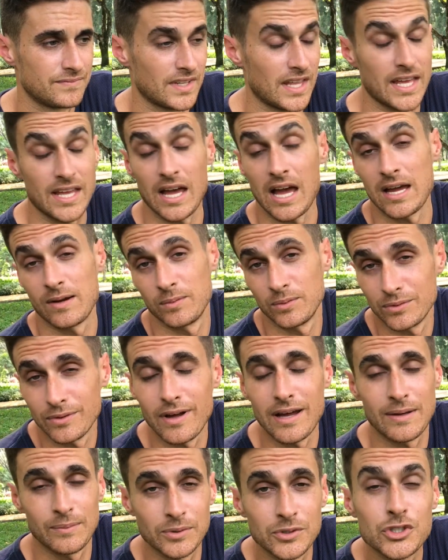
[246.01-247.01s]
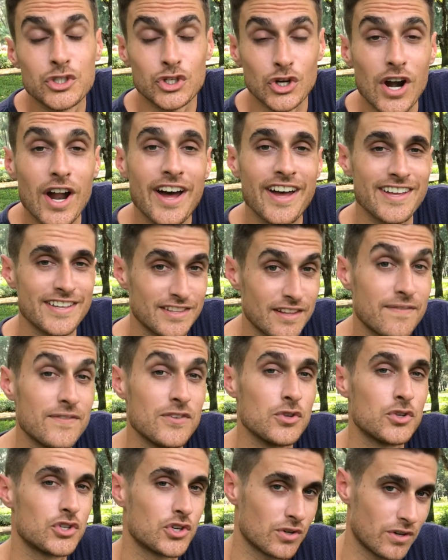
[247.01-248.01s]
I will try in the
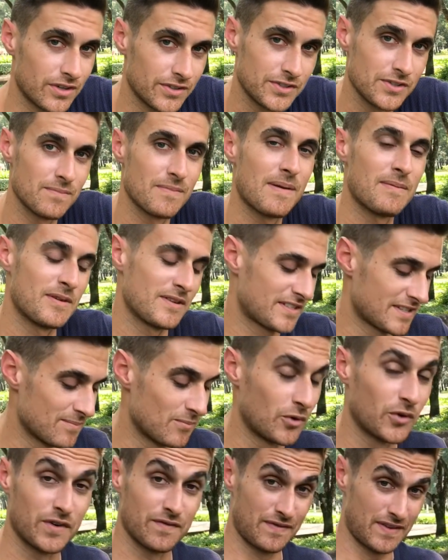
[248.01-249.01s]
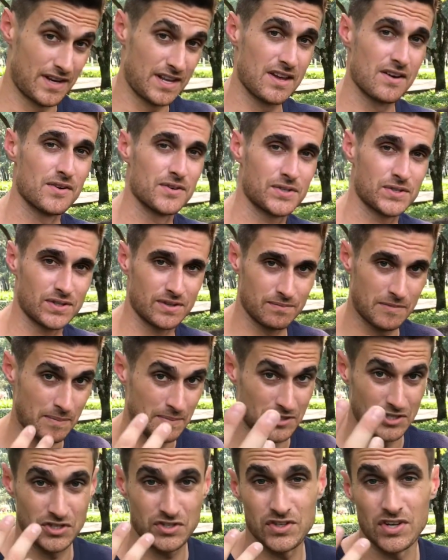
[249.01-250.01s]
future. I'll do maybe some more videos or
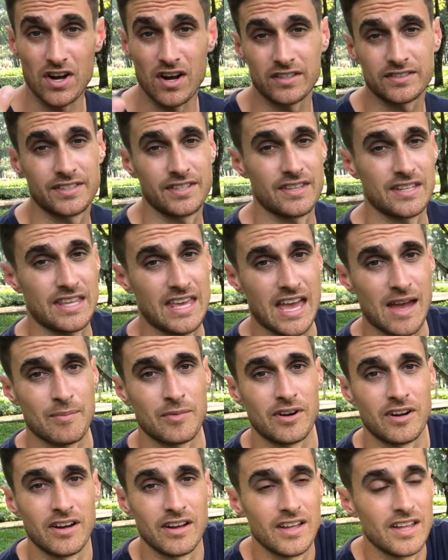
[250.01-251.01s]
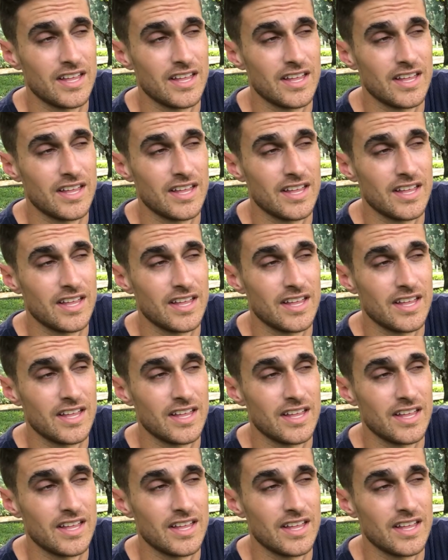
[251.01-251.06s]
maybe just talk to the camera.